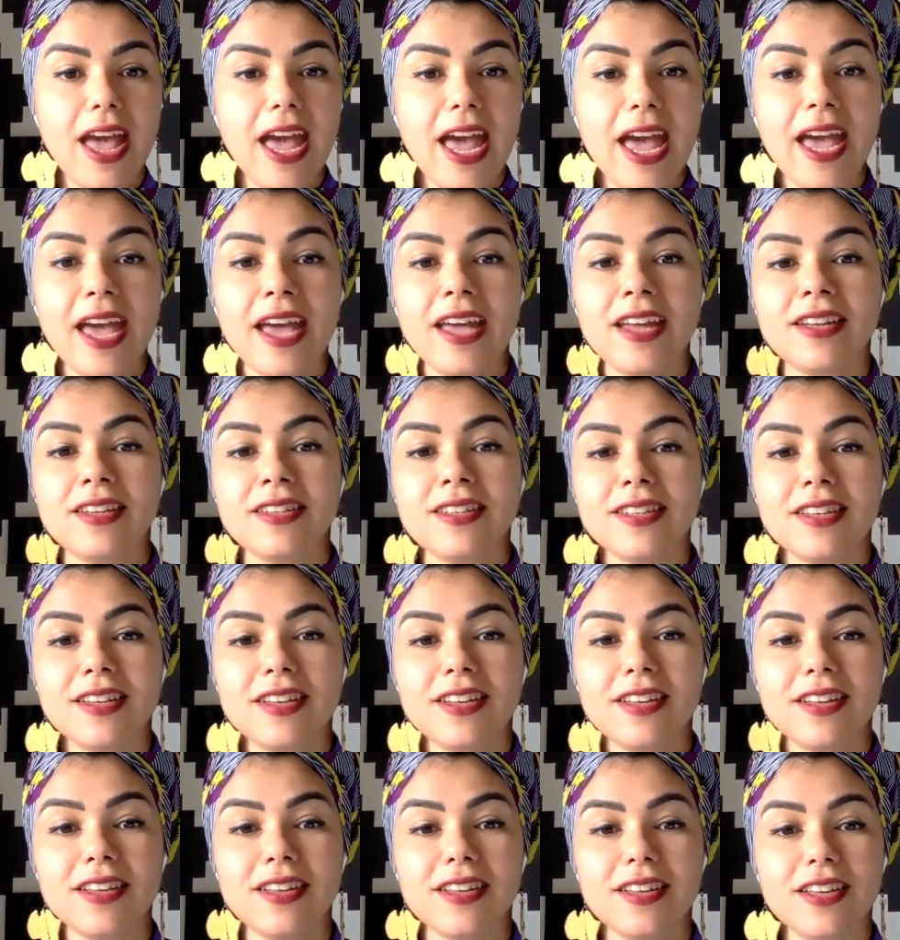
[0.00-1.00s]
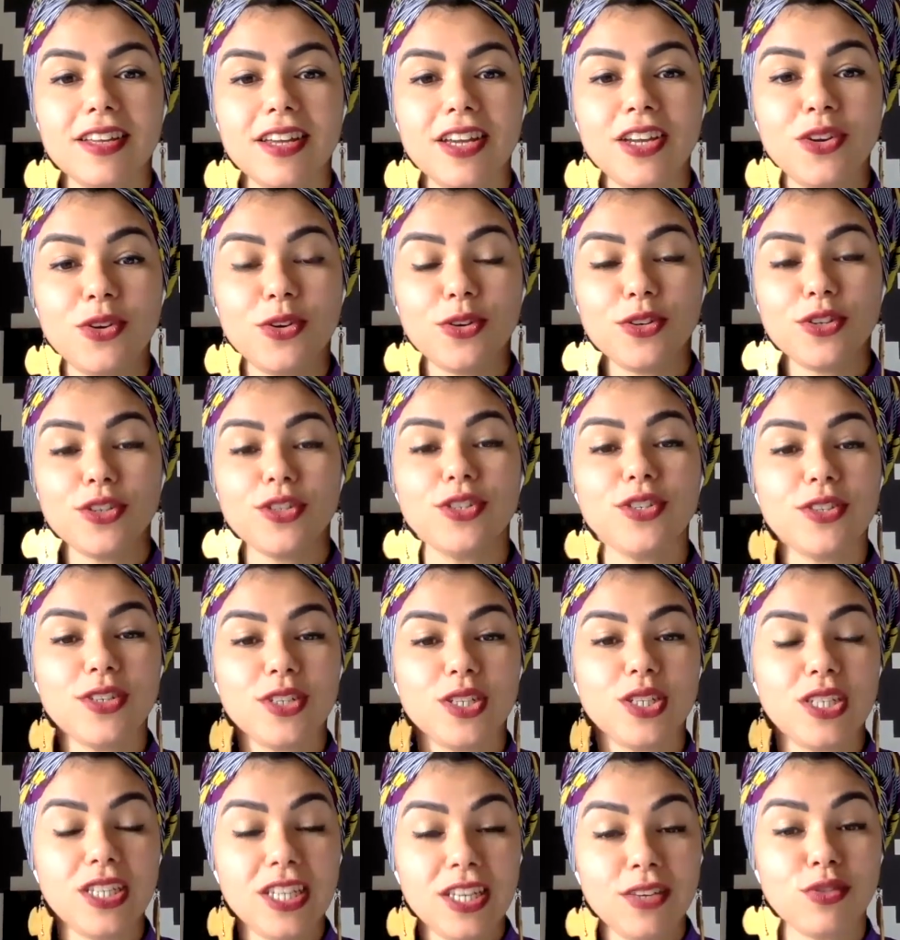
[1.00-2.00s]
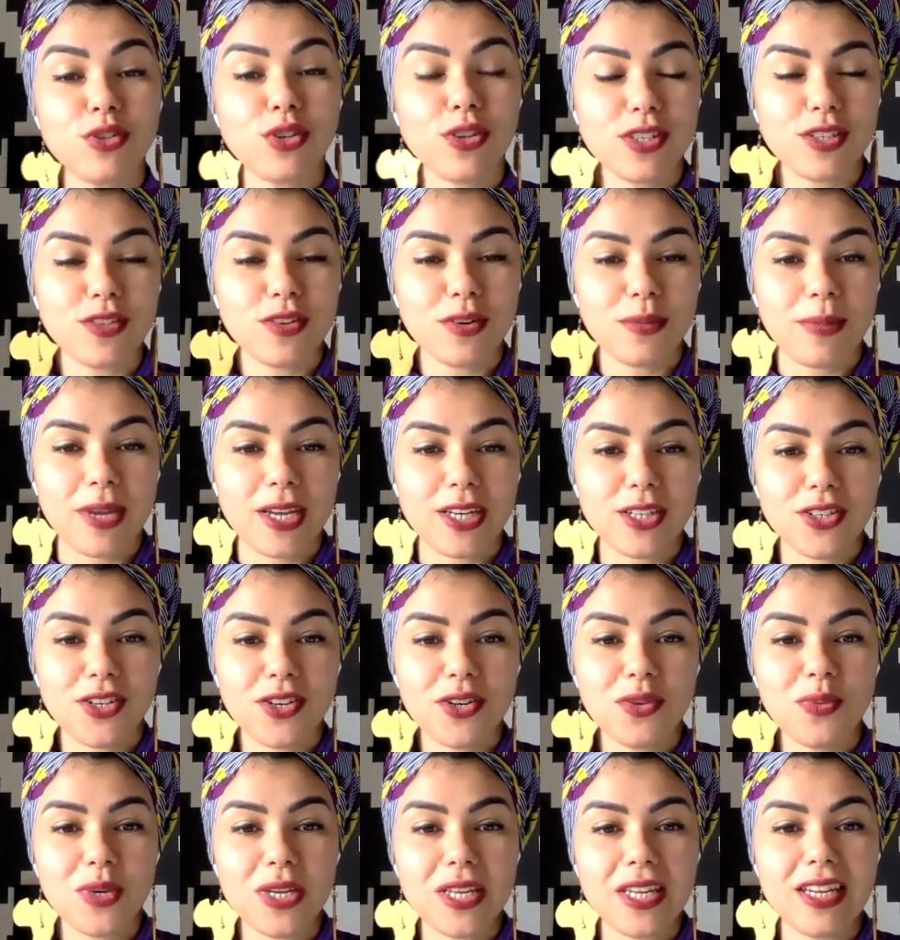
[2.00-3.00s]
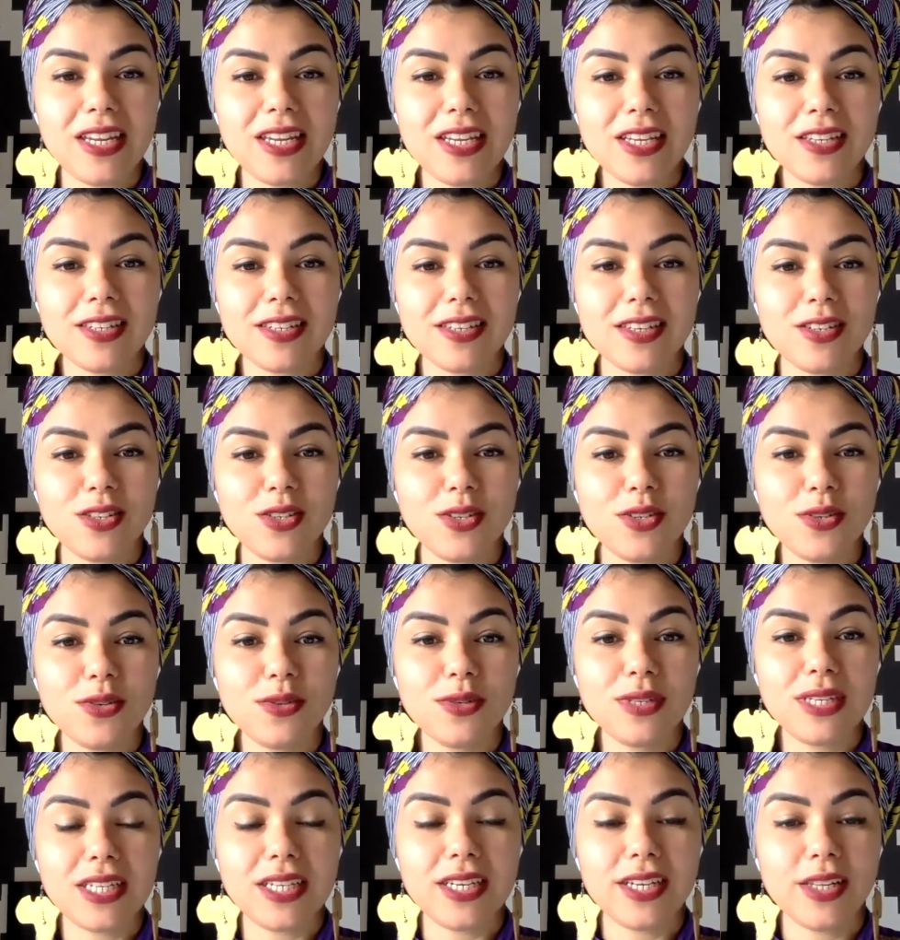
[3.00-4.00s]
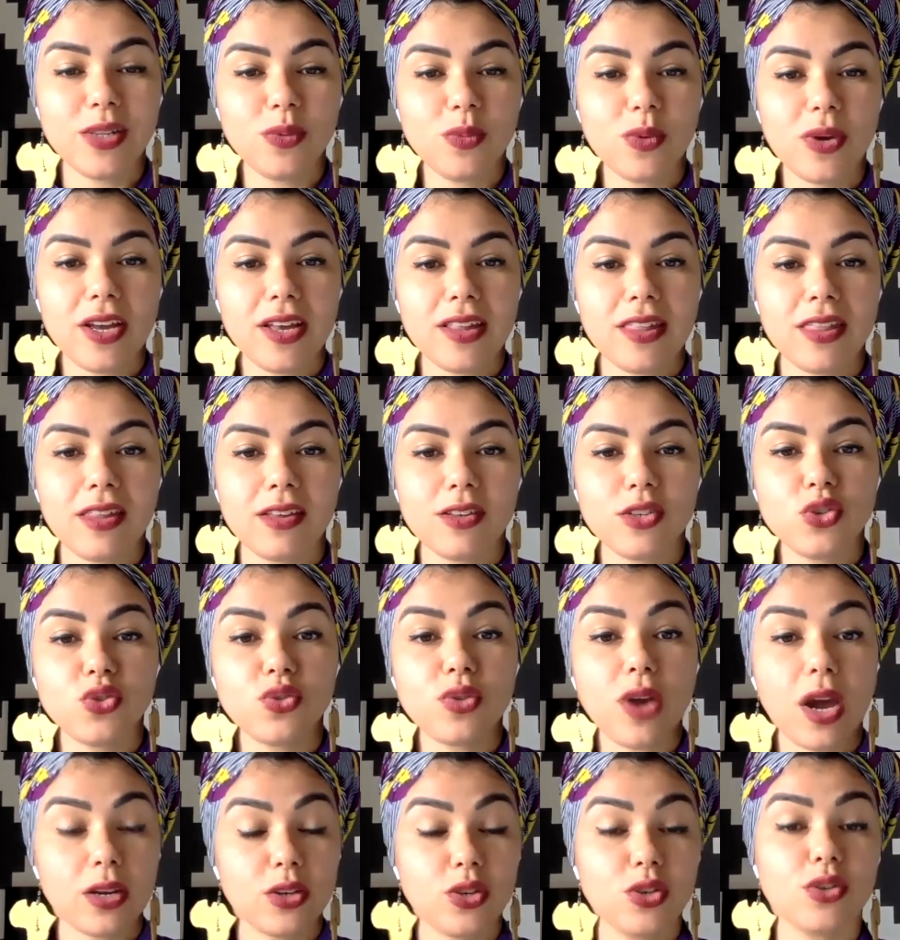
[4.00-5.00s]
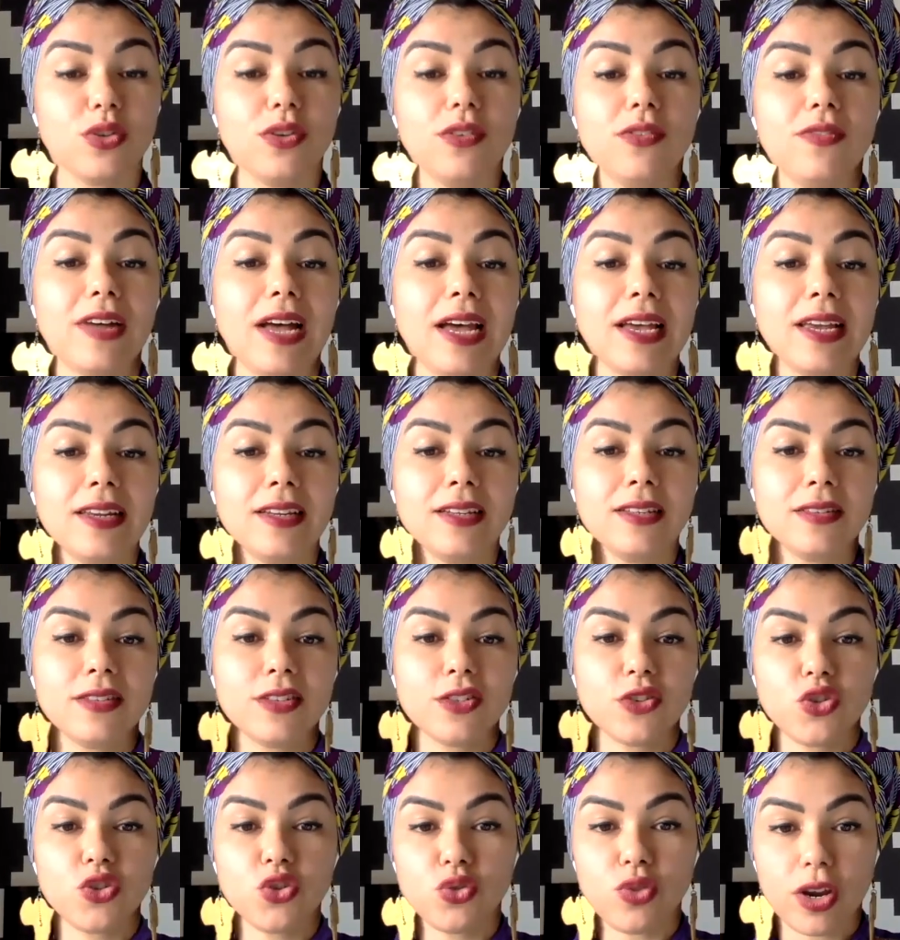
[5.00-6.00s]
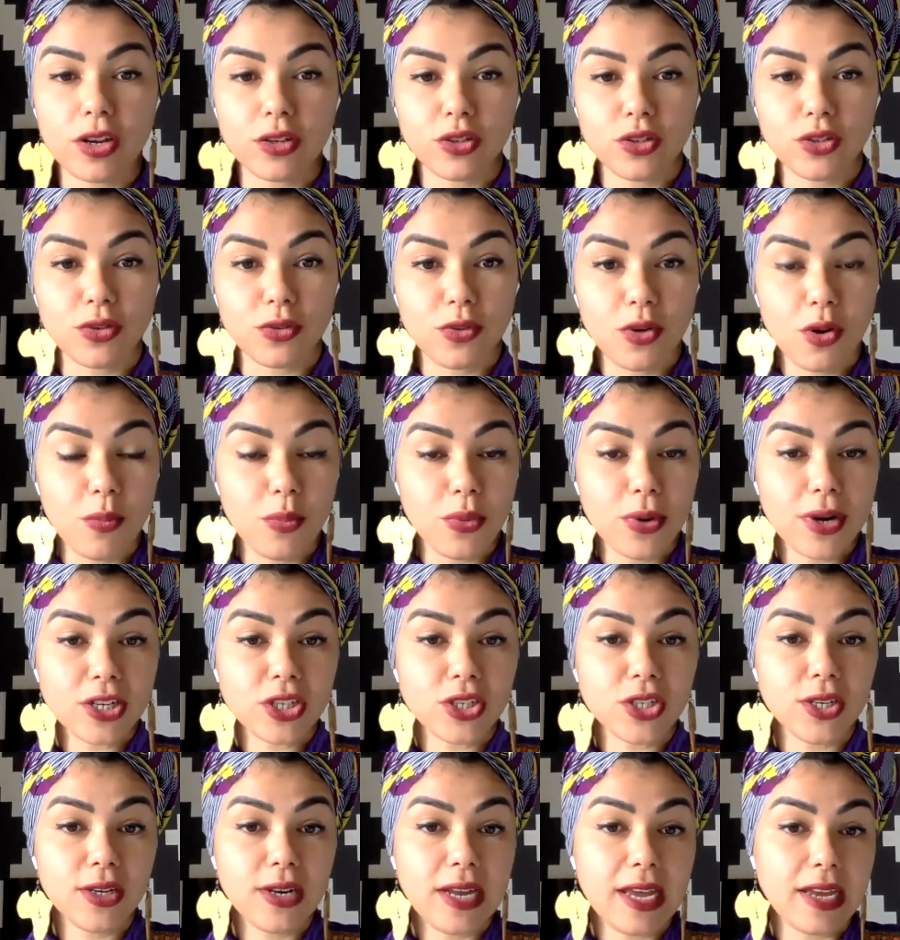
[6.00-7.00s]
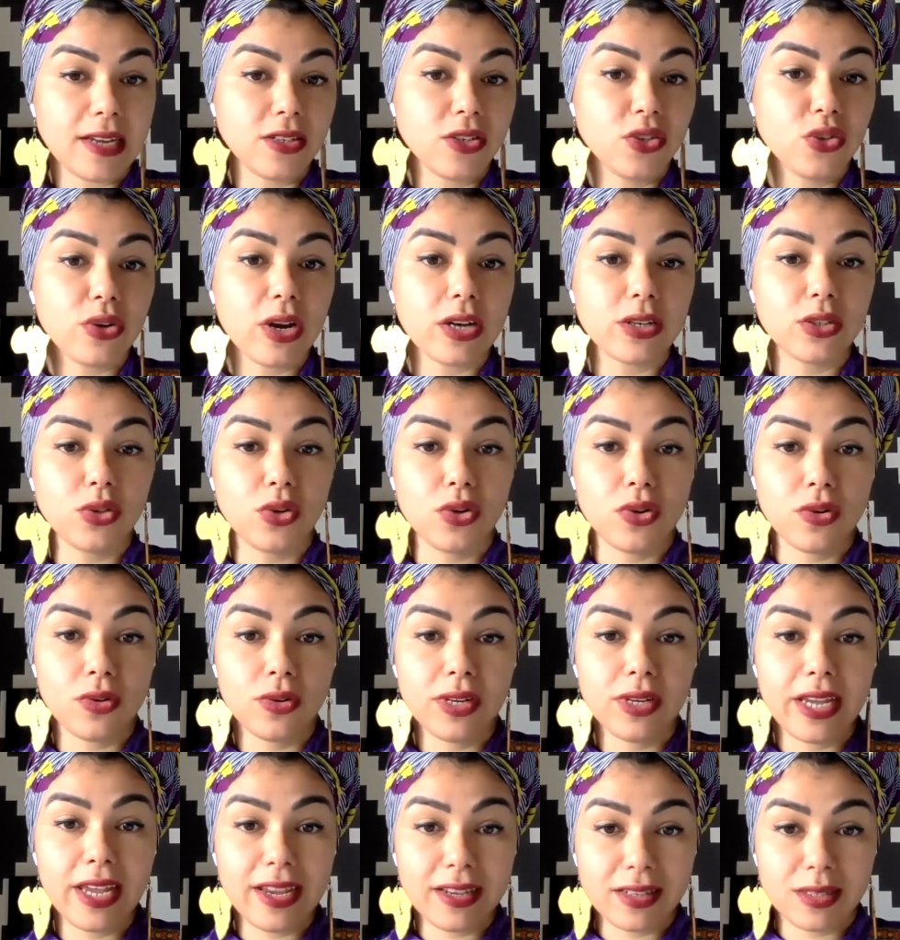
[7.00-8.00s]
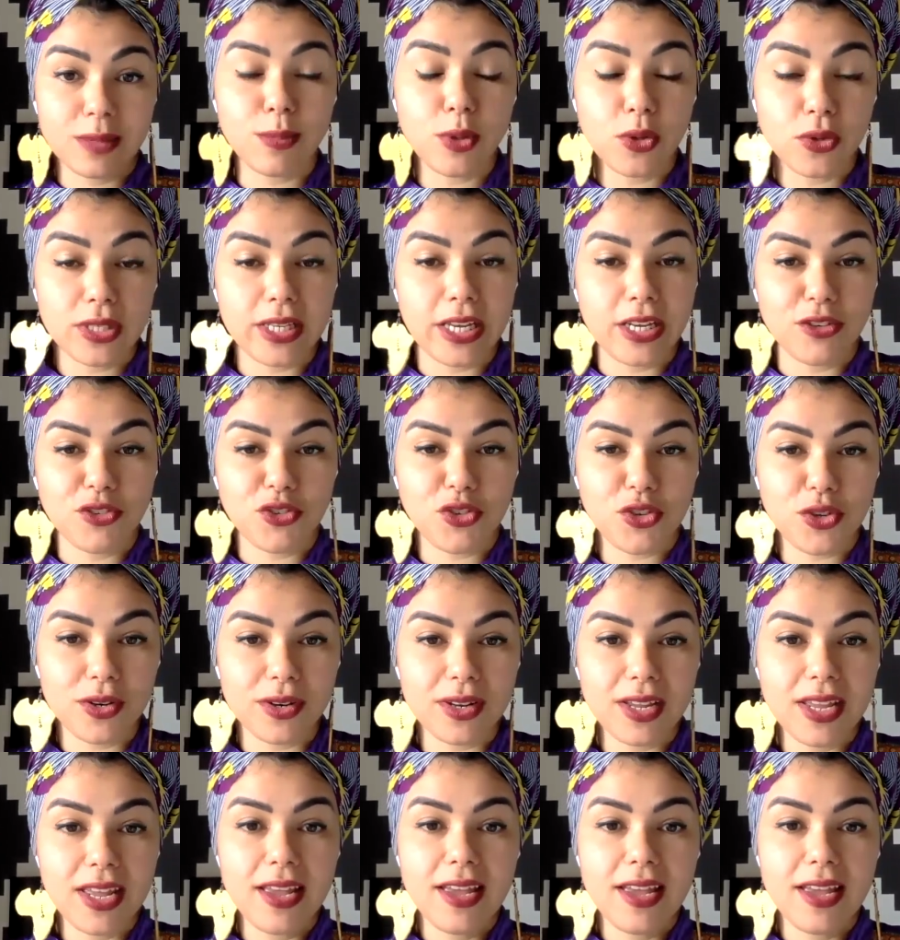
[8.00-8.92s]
And in order to achieve transformation, we need to deal with structural violence, structural oppression, and structural exploitation.